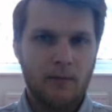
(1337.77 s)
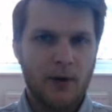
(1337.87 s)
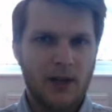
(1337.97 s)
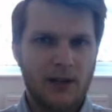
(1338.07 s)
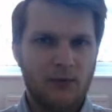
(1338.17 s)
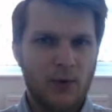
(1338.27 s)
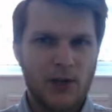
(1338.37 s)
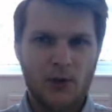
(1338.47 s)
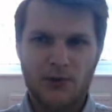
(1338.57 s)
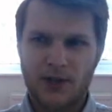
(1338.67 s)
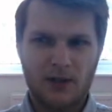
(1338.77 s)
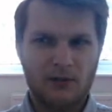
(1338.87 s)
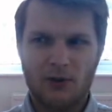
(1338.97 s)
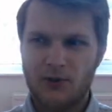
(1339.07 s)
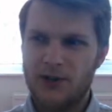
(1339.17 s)
but if we're
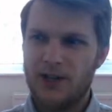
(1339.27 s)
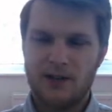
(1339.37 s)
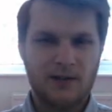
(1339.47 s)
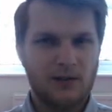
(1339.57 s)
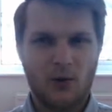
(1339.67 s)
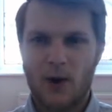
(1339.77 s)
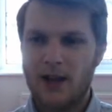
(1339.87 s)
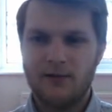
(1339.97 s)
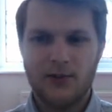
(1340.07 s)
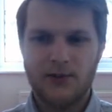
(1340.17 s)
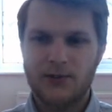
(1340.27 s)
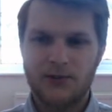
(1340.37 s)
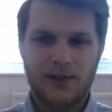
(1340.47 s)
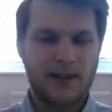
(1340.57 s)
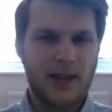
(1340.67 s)
using crotchets and
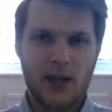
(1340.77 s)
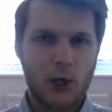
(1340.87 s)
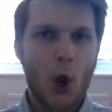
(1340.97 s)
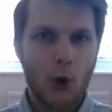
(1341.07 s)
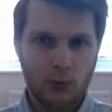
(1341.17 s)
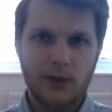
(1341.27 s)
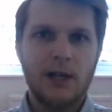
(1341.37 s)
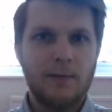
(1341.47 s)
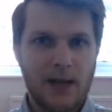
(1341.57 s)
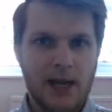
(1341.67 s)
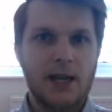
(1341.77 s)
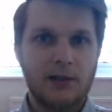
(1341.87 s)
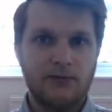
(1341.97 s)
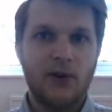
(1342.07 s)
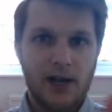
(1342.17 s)
quavers, they can only be
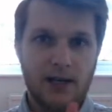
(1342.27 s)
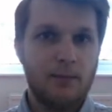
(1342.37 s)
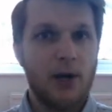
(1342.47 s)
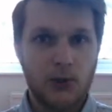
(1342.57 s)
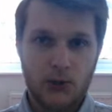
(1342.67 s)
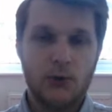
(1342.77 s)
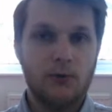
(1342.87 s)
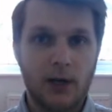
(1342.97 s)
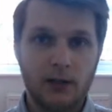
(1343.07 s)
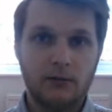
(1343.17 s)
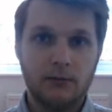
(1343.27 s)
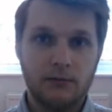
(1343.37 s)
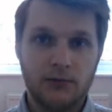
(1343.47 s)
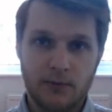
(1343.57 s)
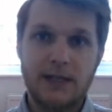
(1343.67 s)
divided by 2, right?
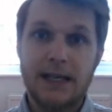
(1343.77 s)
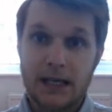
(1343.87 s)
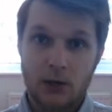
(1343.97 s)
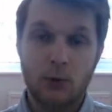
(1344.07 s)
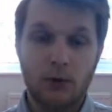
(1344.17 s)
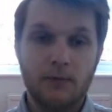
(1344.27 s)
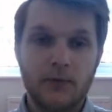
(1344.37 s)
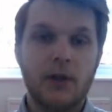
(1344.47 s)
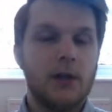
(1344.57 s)
To be equal.